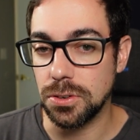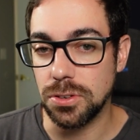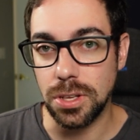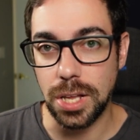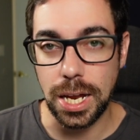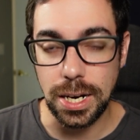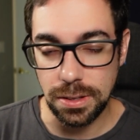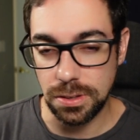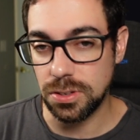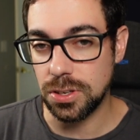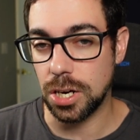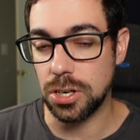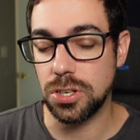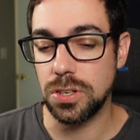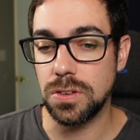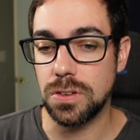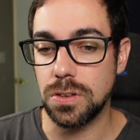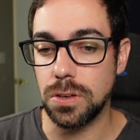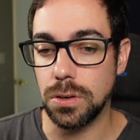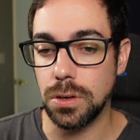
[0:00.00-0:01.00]
There's a lot of
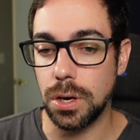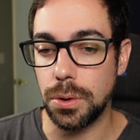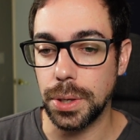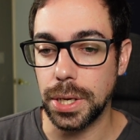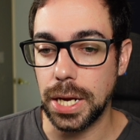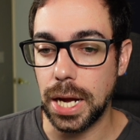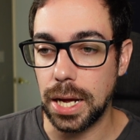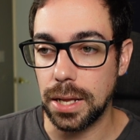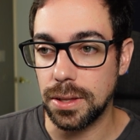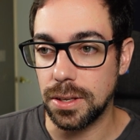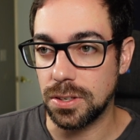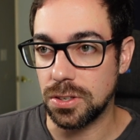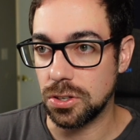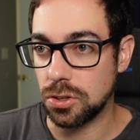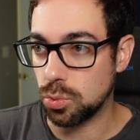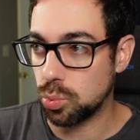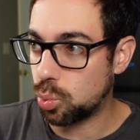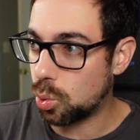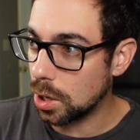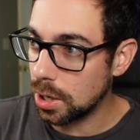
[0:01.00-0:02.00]
discussion still going on.
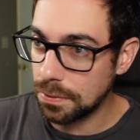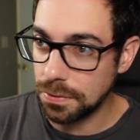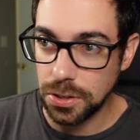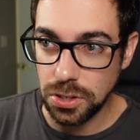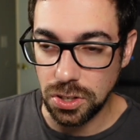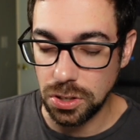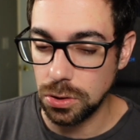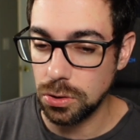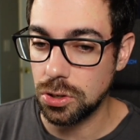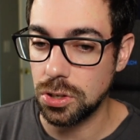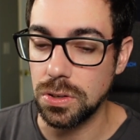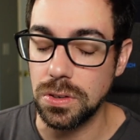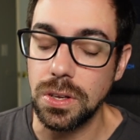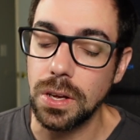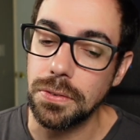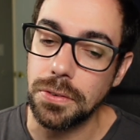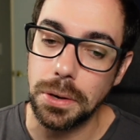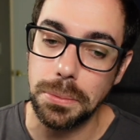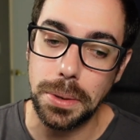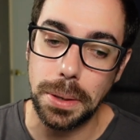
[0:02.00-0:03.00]
This is one of the solutions
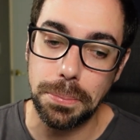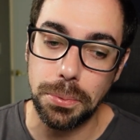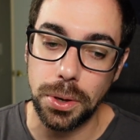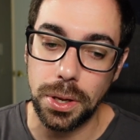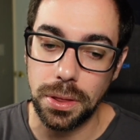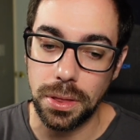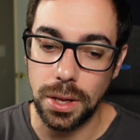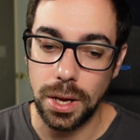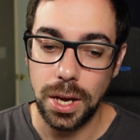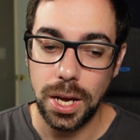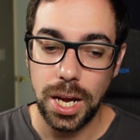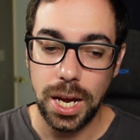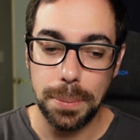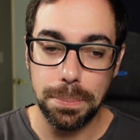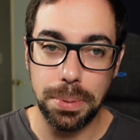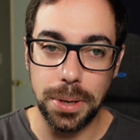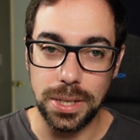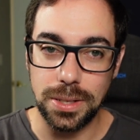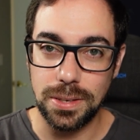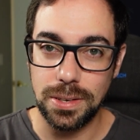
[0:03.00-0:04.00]
they've come up with,
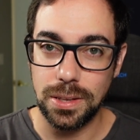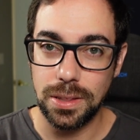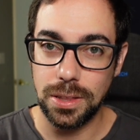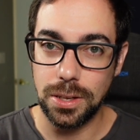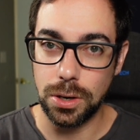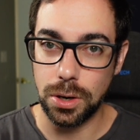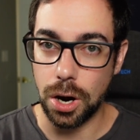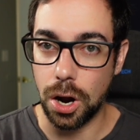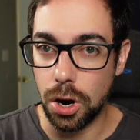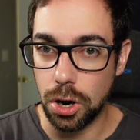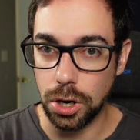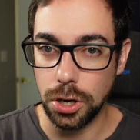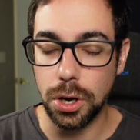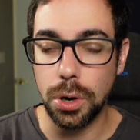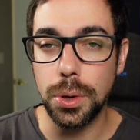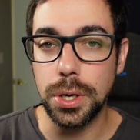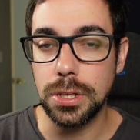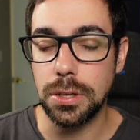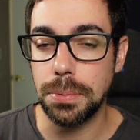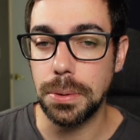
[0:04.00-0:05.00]
but there are
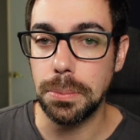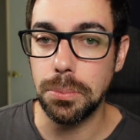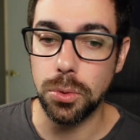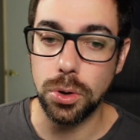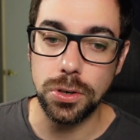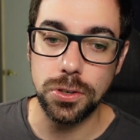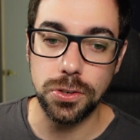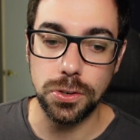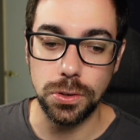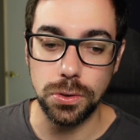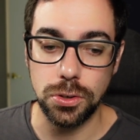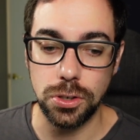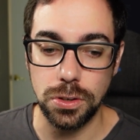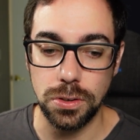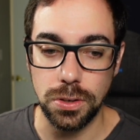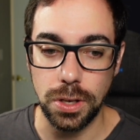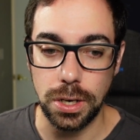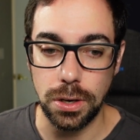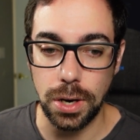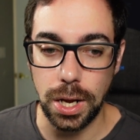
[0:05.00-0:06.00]
going to be more
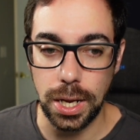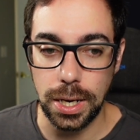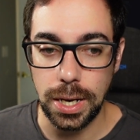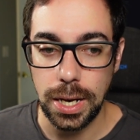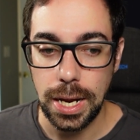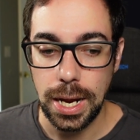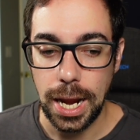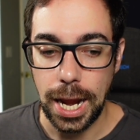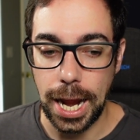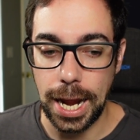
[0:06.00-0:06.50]
solutions later on,